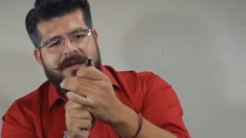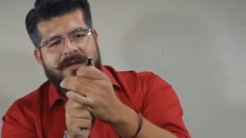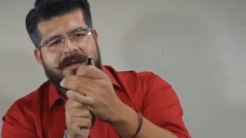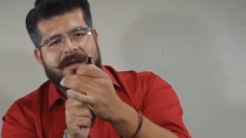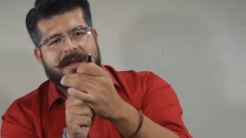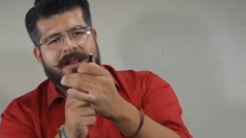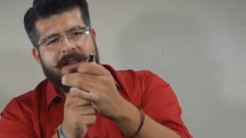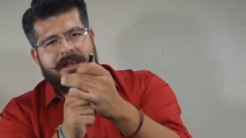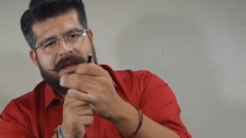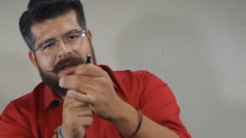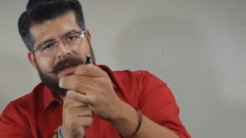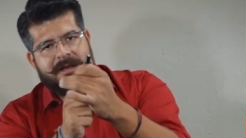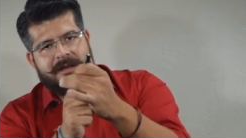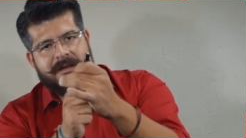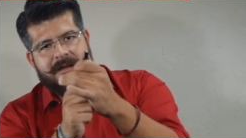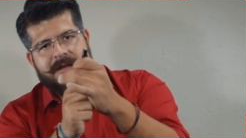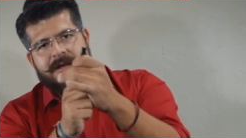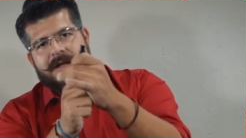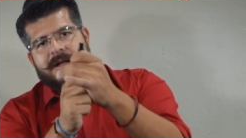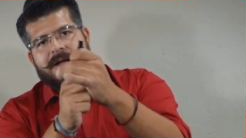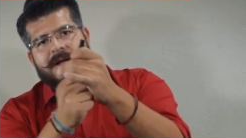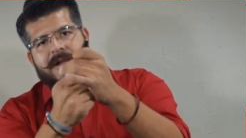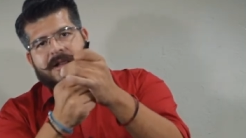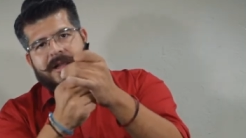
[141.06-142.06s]
click,
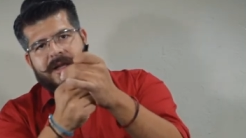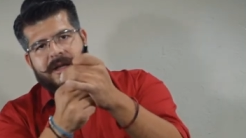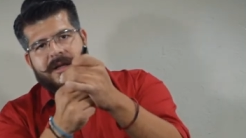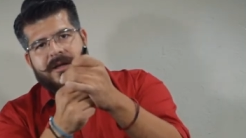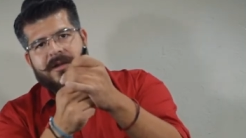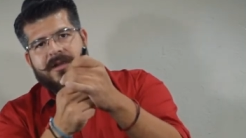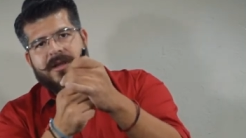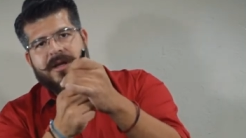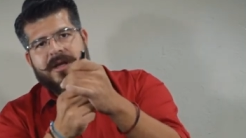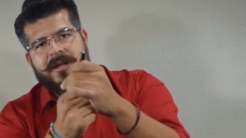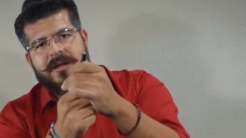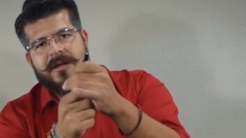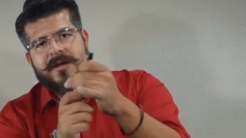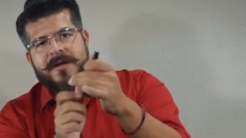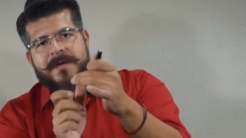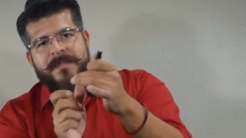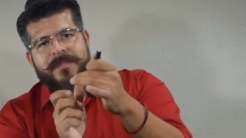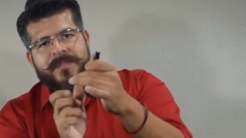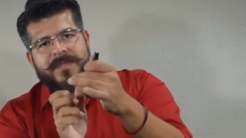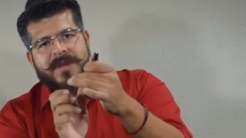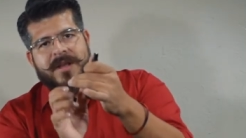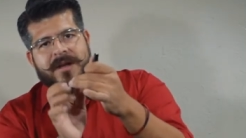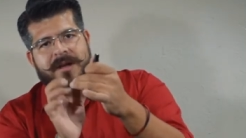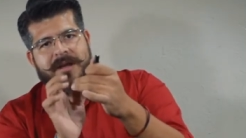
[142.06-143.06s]
click that
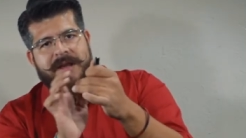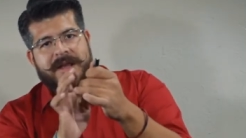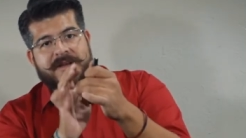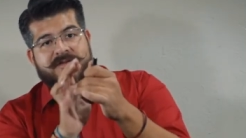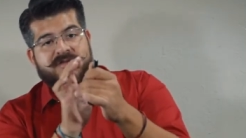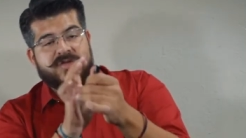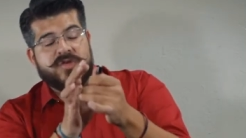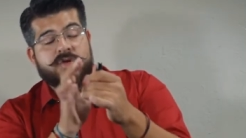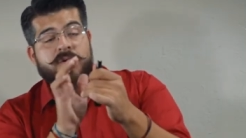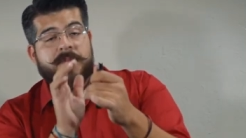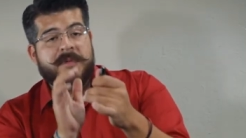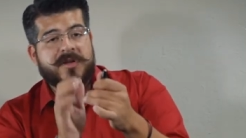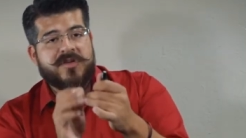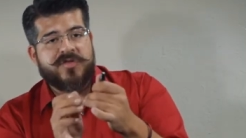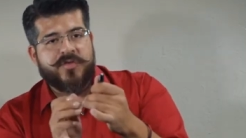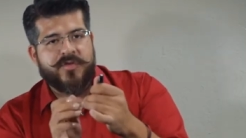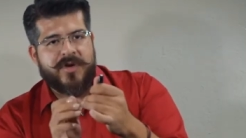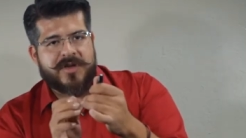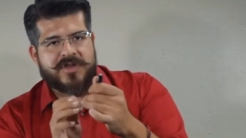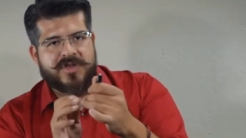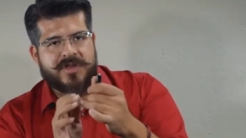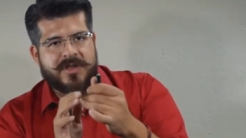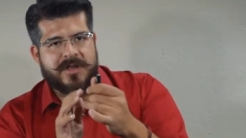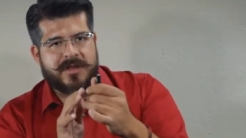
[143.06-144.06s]
it's too much
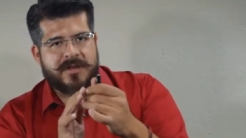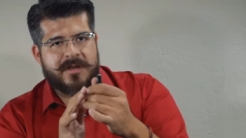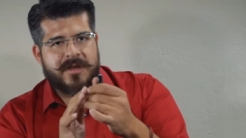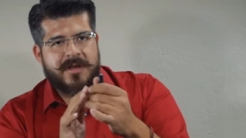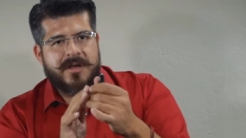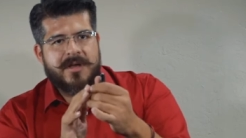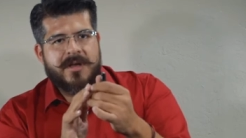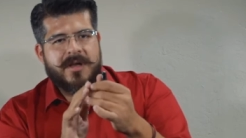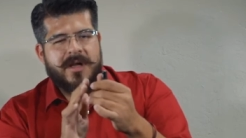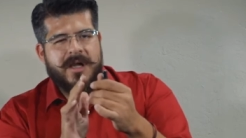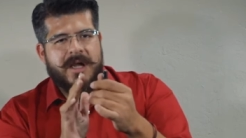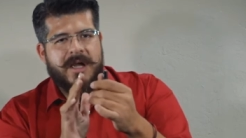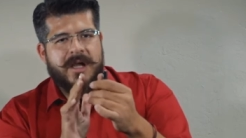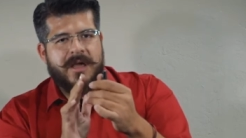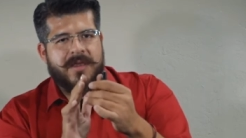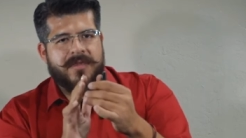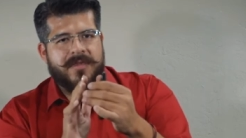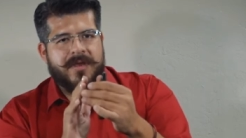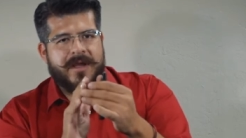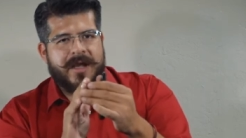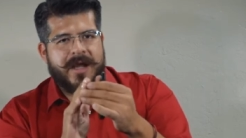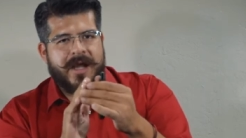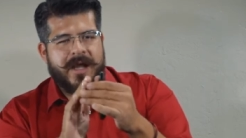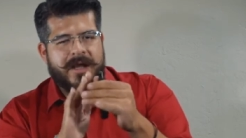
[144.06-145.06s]
friction and
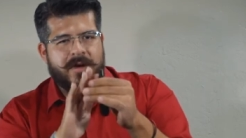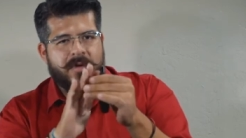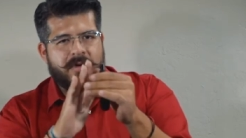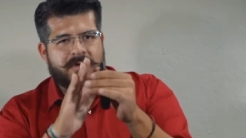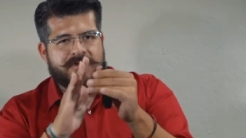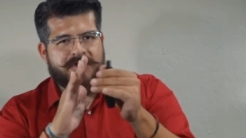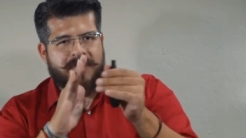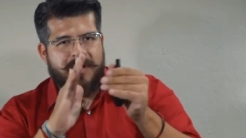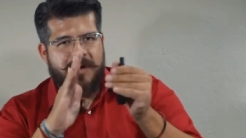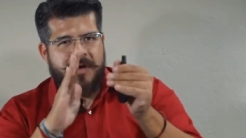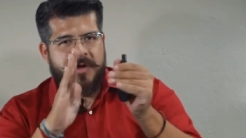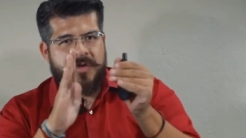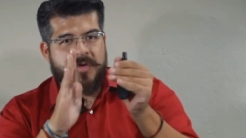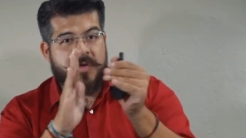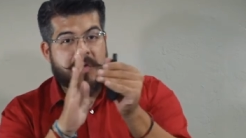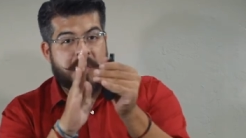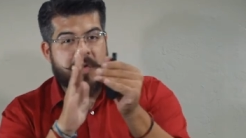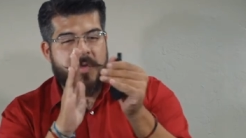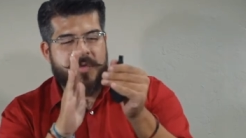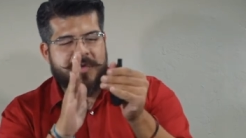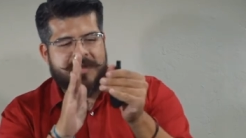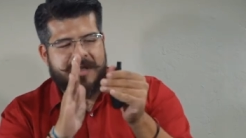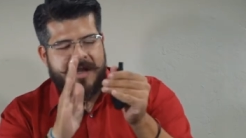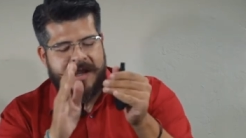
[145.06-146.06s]
the angles are
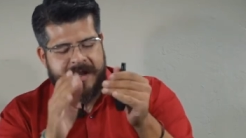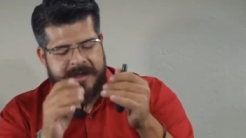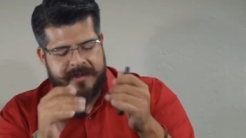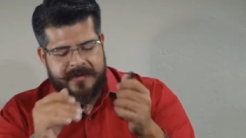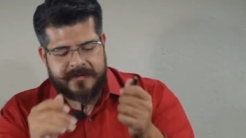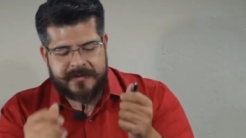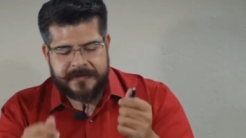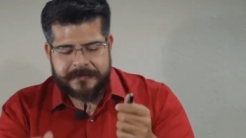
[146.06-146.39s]
too tight.